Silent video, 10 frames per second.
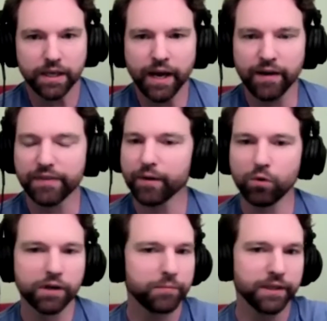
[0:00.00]
yeah and they
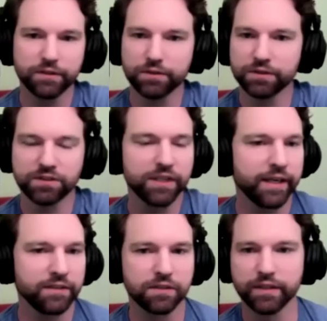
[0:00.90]
wanted me to do the
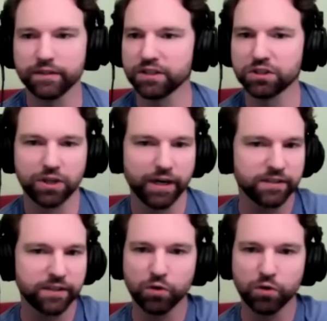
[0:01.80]
scenes and then let's try mm-hmm.